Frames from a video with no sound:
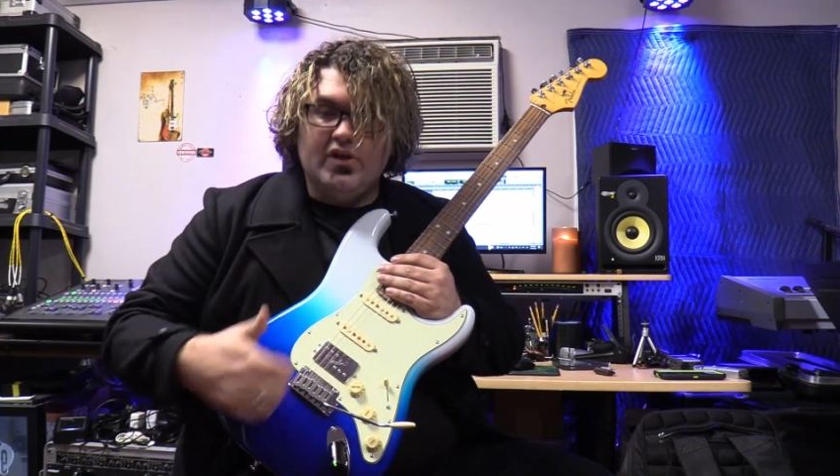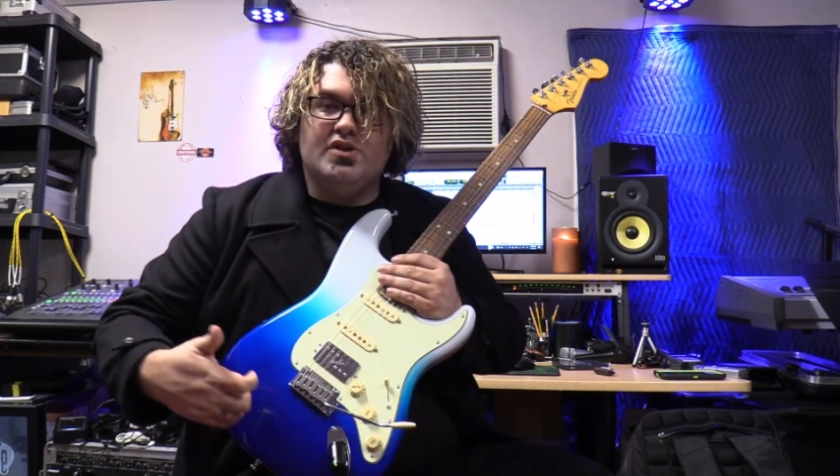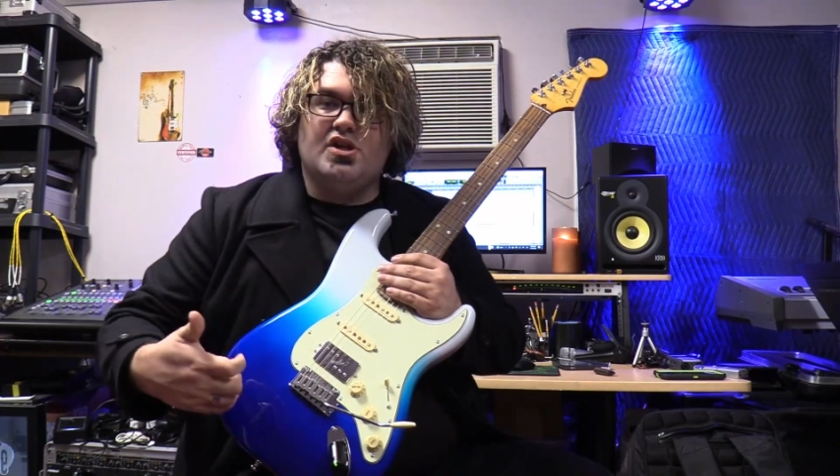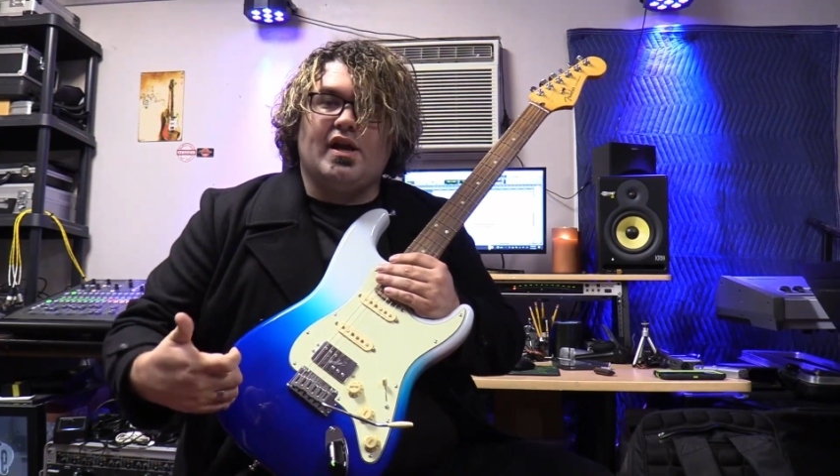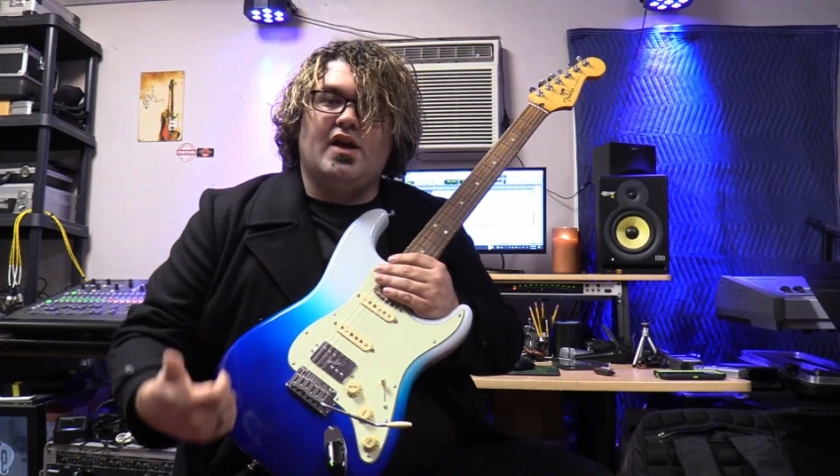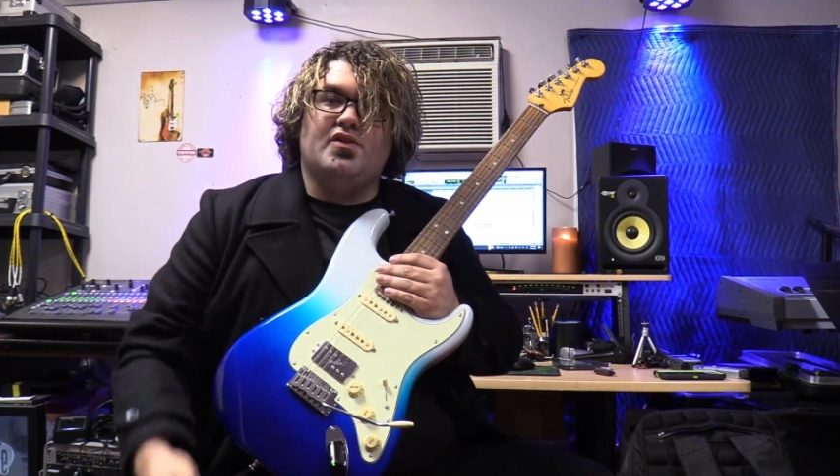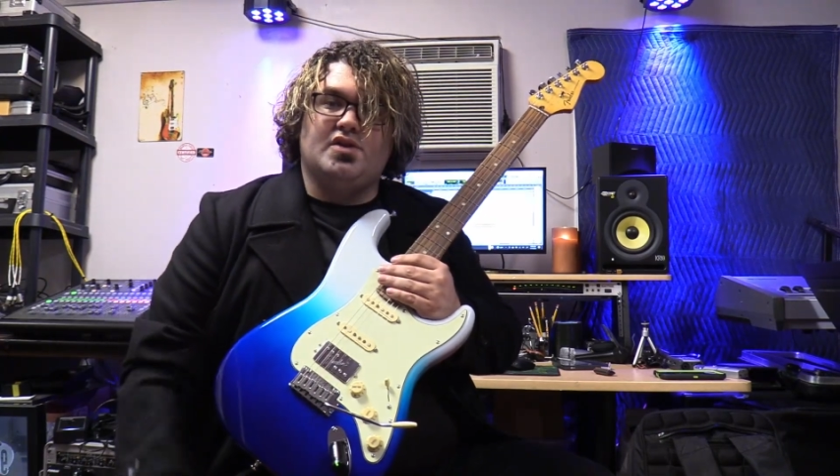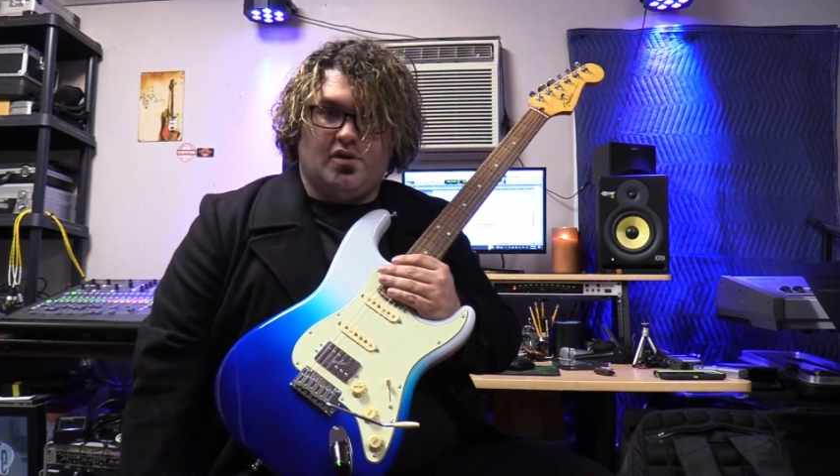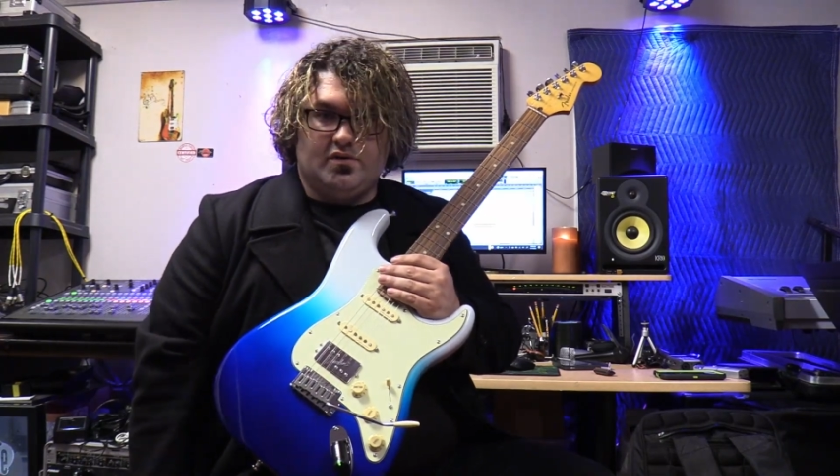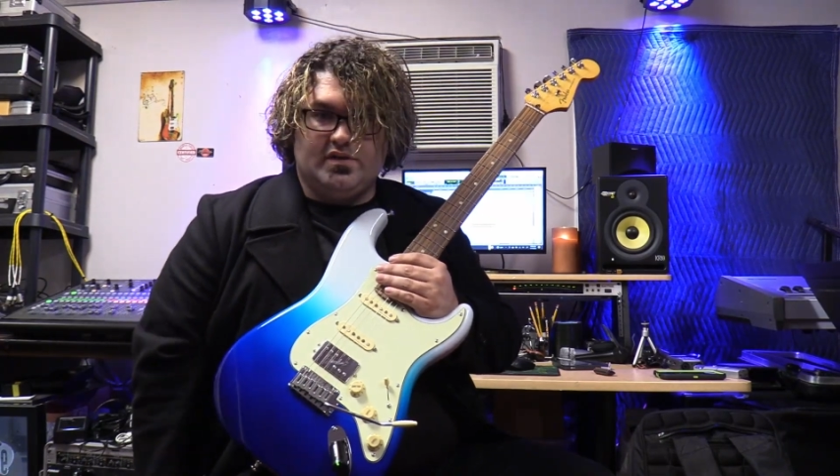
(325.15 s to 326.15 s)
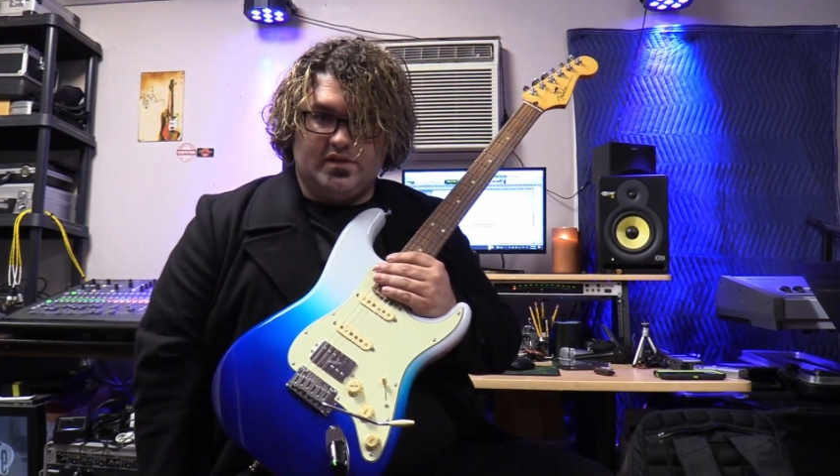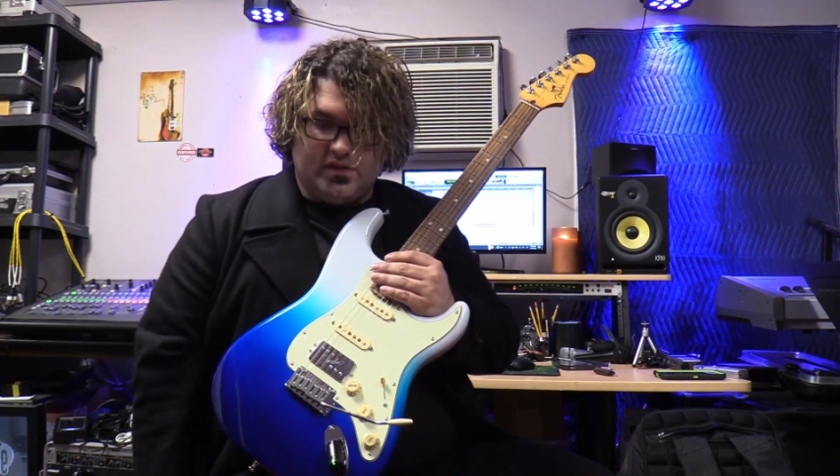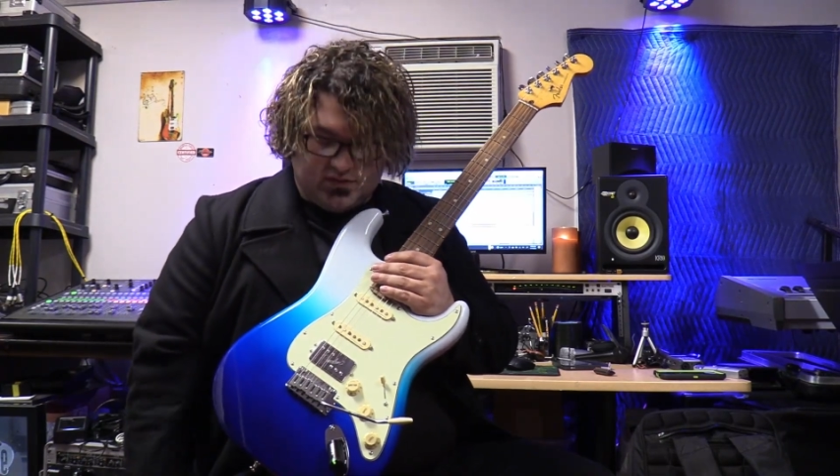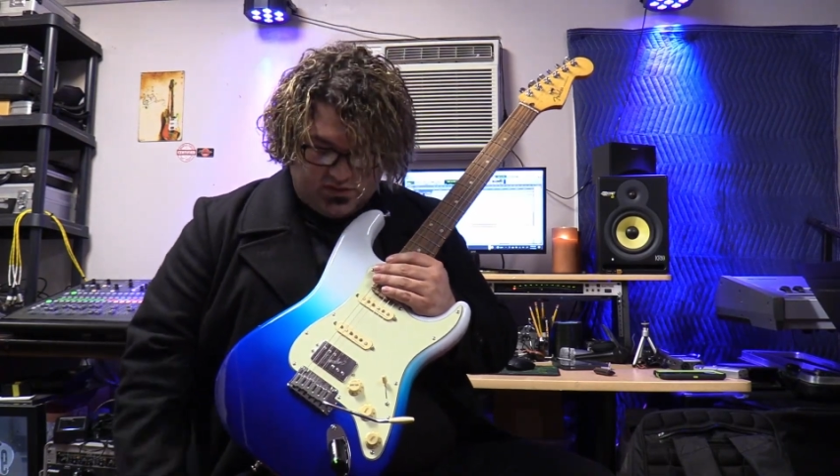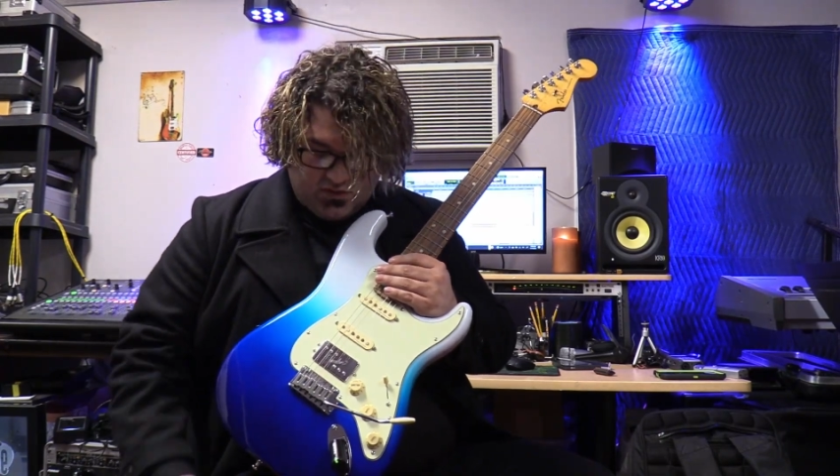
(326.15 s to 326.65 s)
check out the tones that
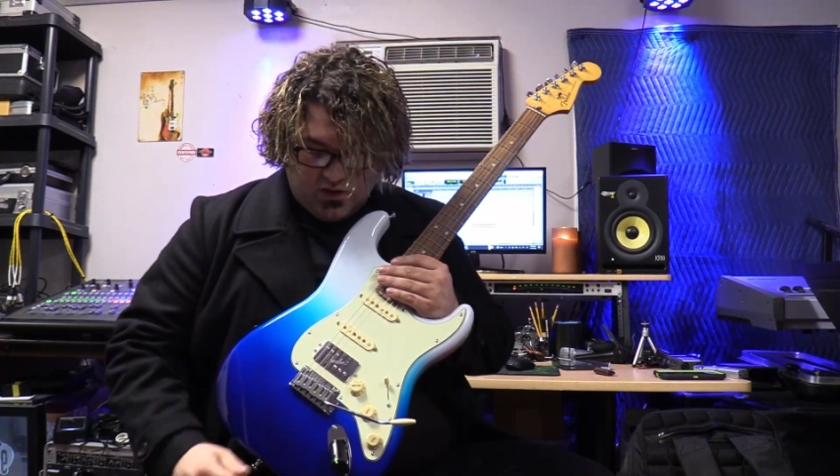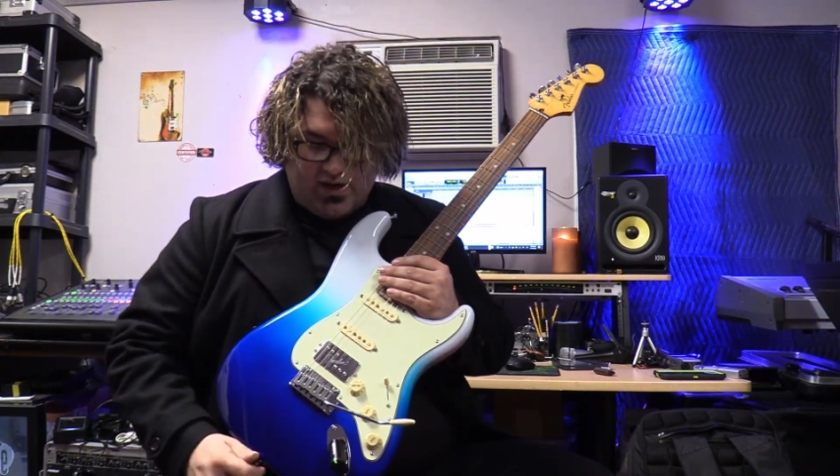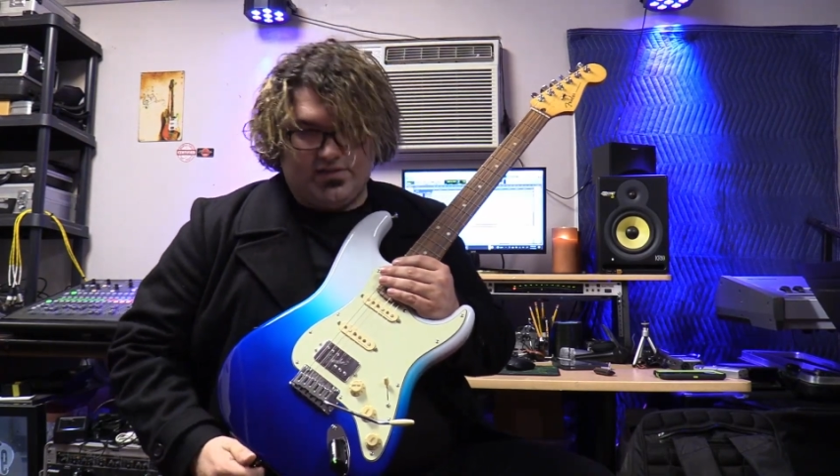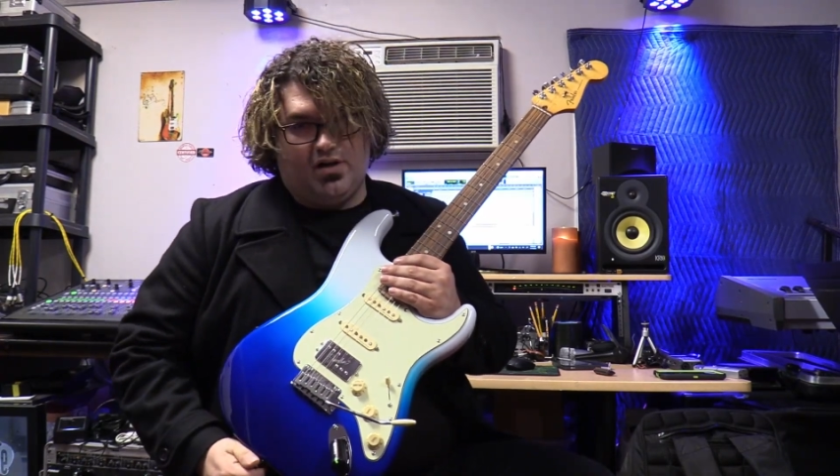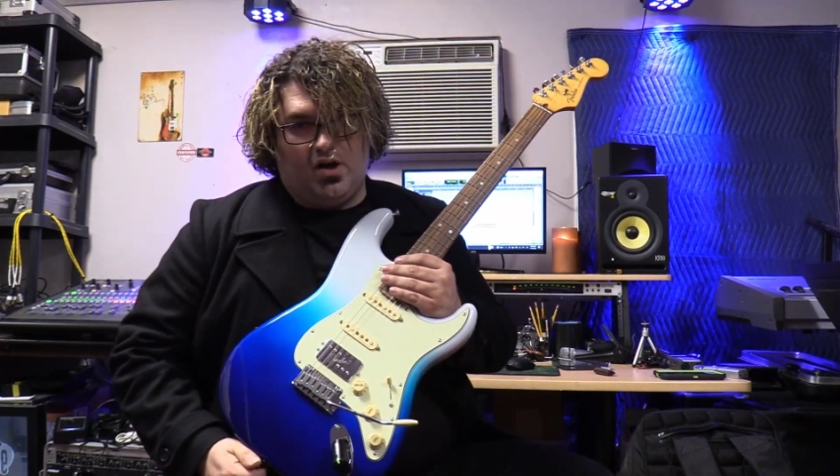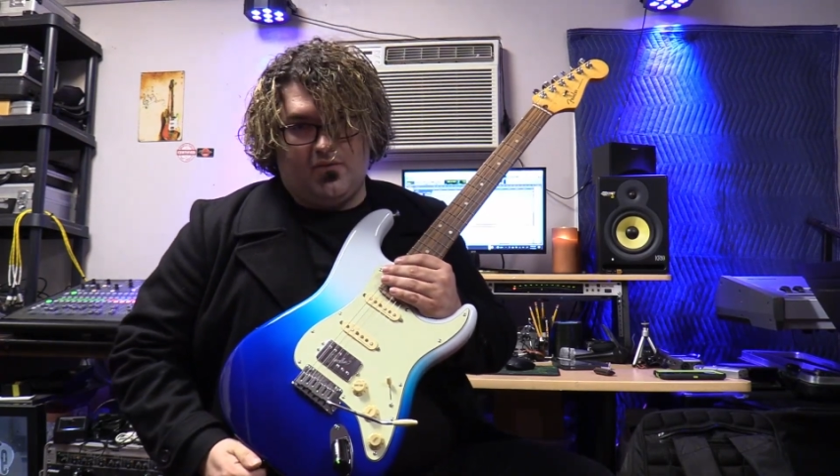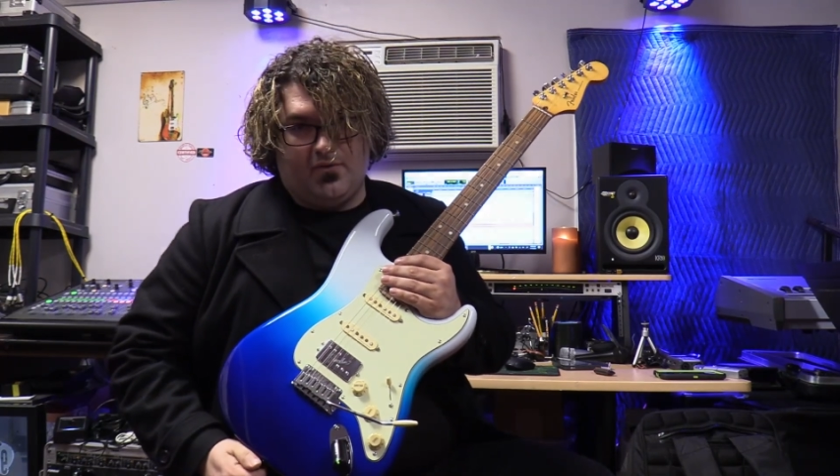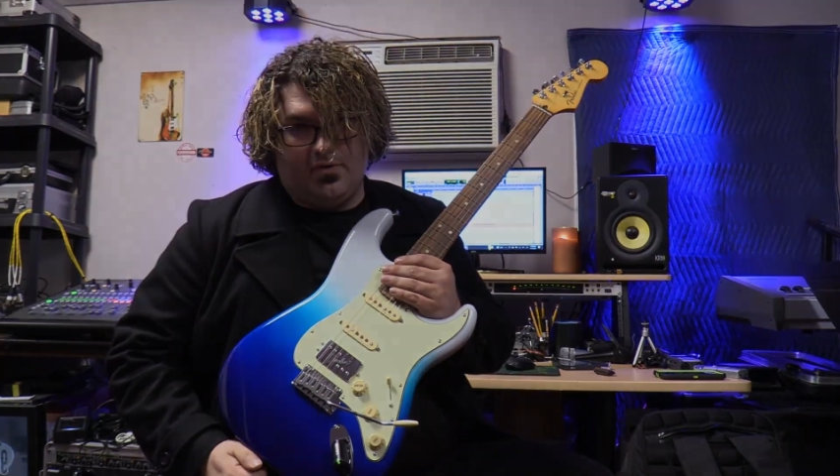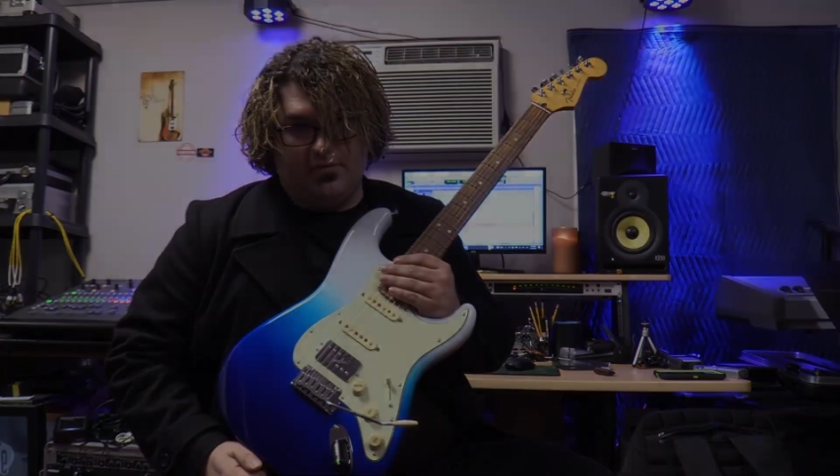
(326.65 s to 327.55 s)
this guitar has to offer.